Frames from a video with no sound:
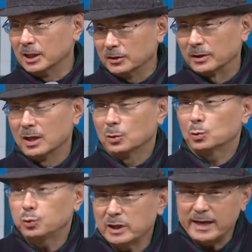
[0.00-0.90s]
you
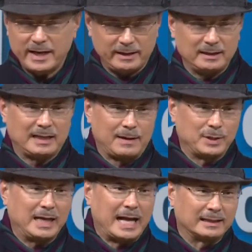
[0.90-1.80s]
must not
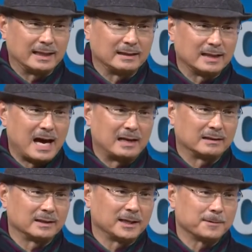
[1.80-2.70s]
make any
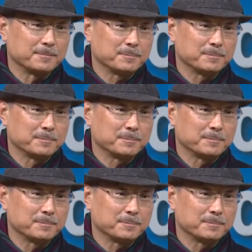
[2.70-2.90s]
investments.